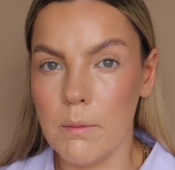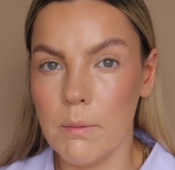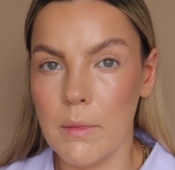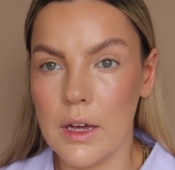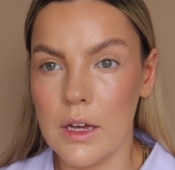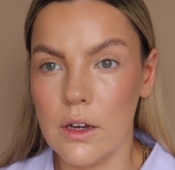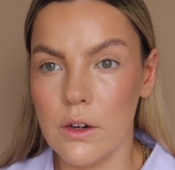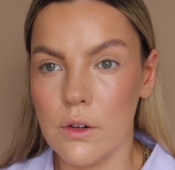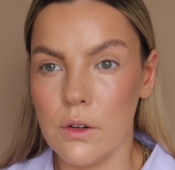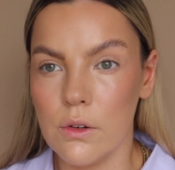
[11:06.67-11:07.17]

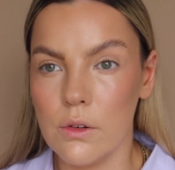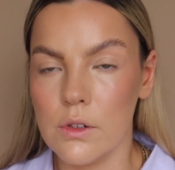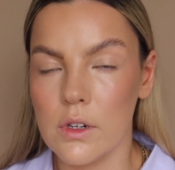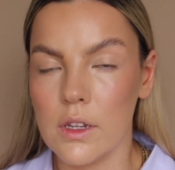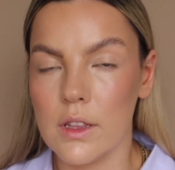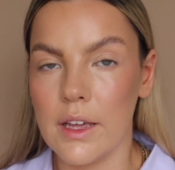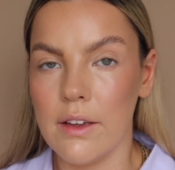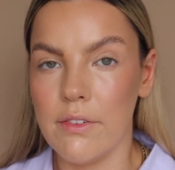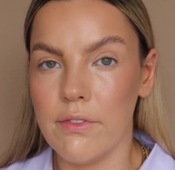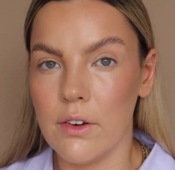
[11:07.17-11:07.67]
milled.
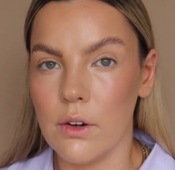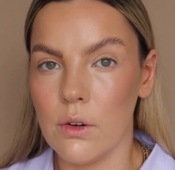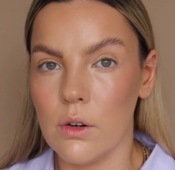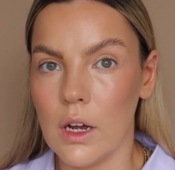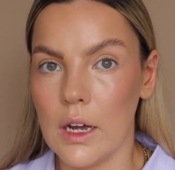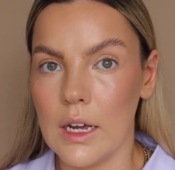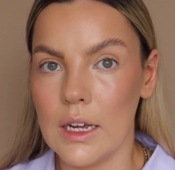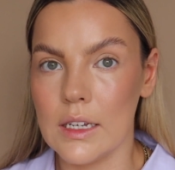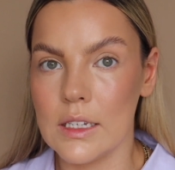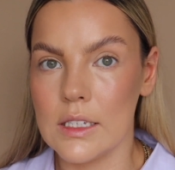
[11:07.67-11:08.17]
They feel
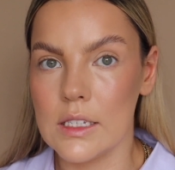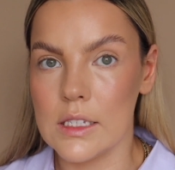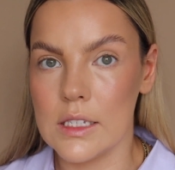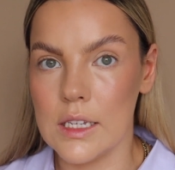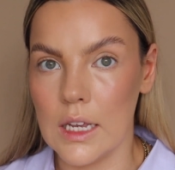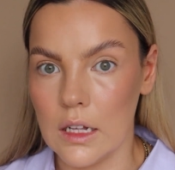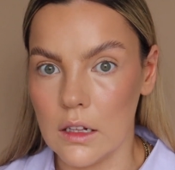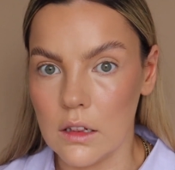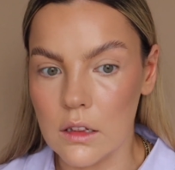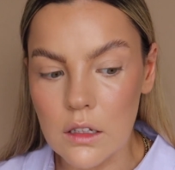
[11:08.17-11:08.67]
like
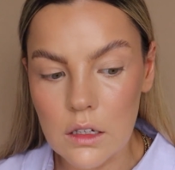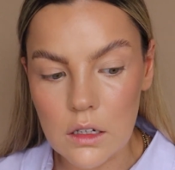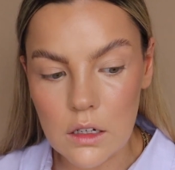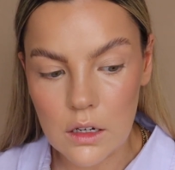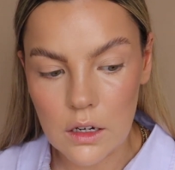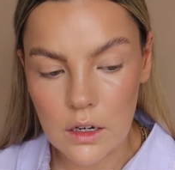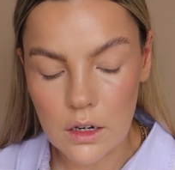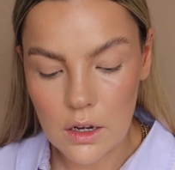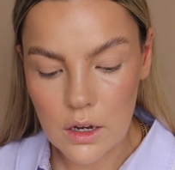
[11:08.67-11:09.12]
silk.